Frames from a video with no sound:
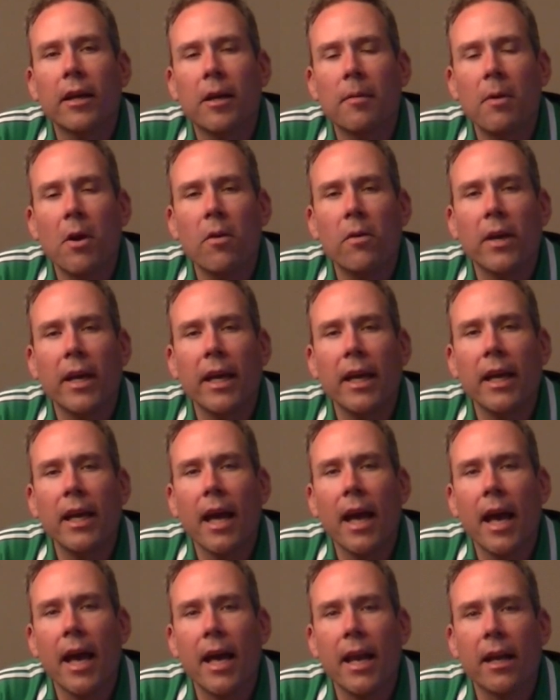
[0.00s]

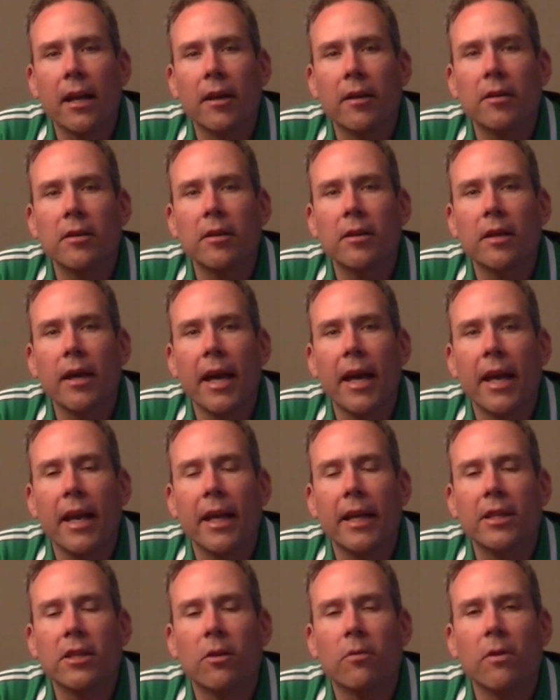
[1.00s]
camogie,
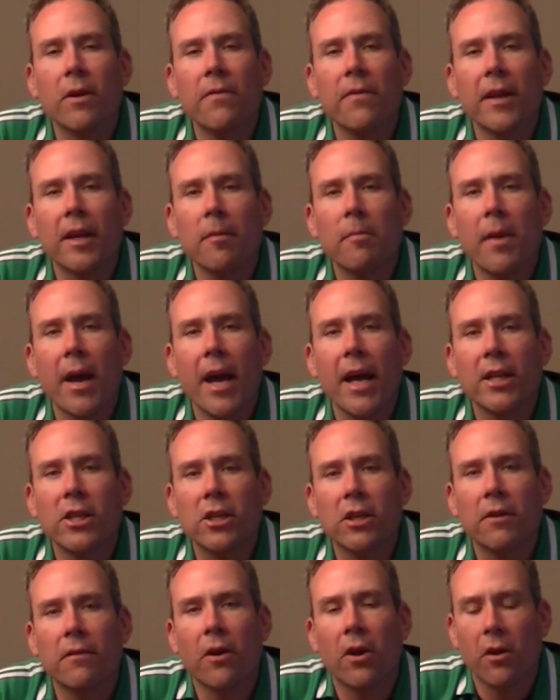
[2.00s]
and a terrific
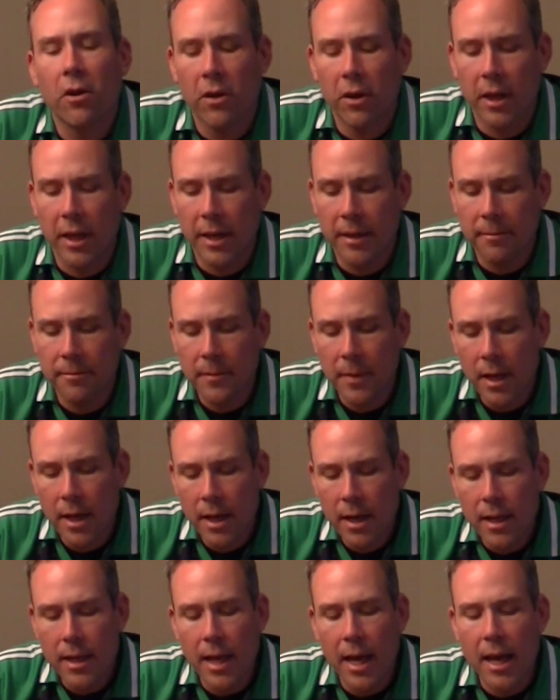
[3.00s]
match of hurling.
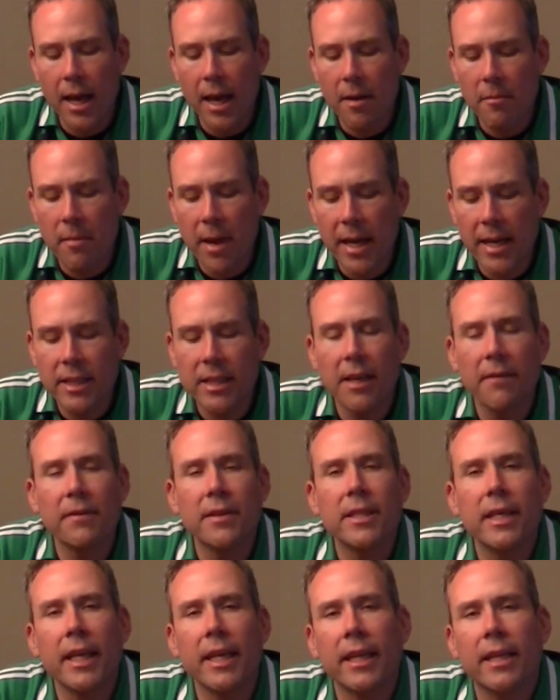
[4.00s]
Then on May
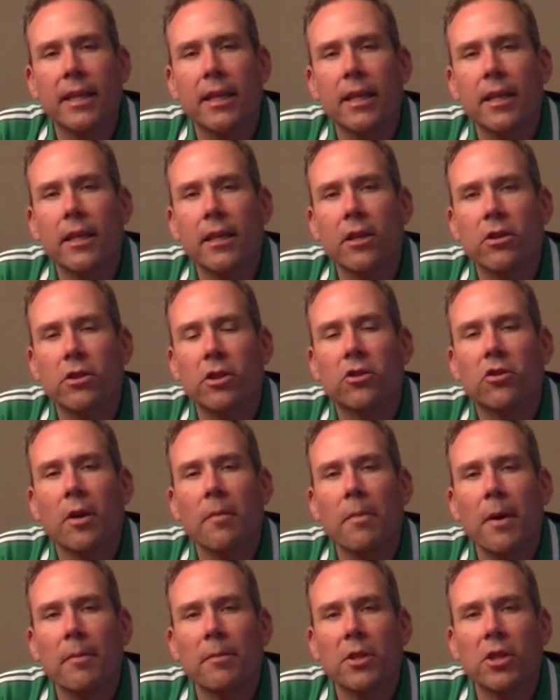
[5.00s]
17th, there's a
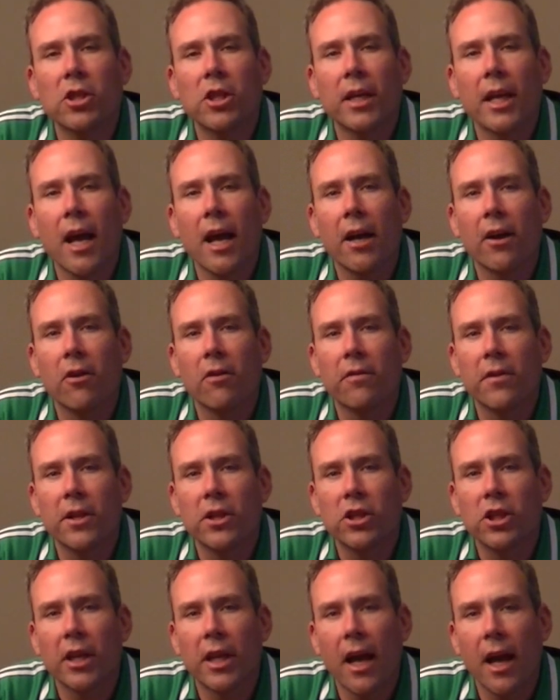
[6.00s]
trip up to Chicago for
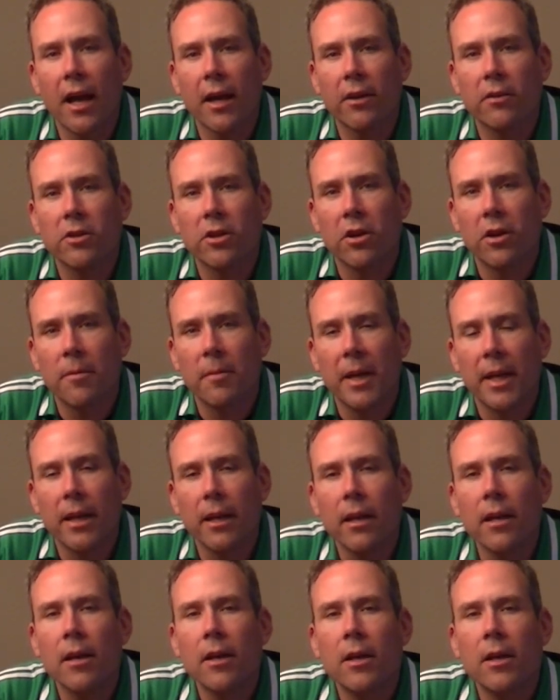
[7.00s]
the Chicago tournament.